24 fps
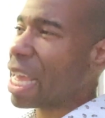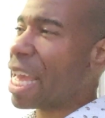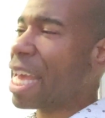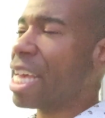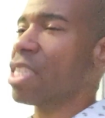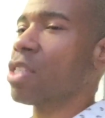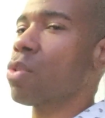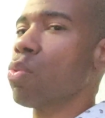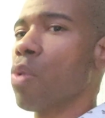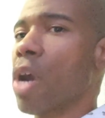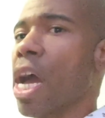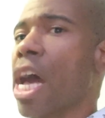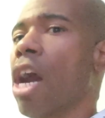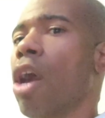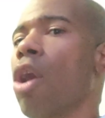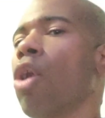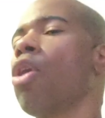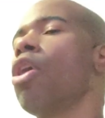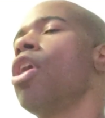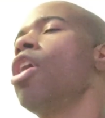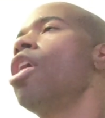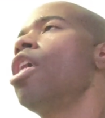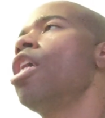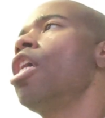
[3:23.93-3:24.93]
as
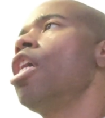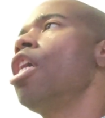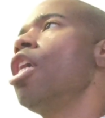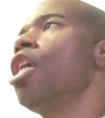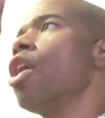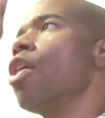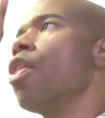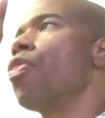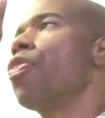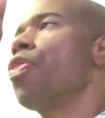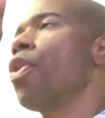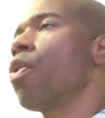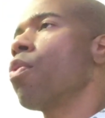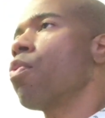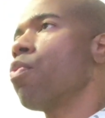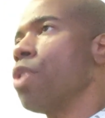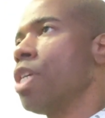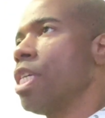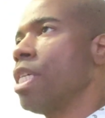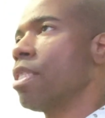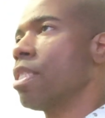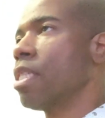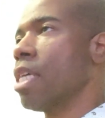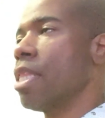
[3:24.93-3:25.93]
well, the
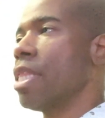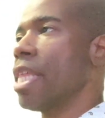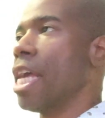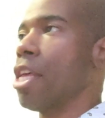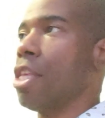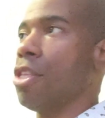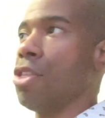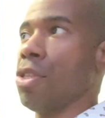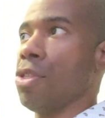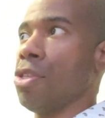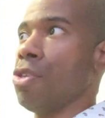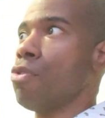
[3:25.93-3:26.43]
reason that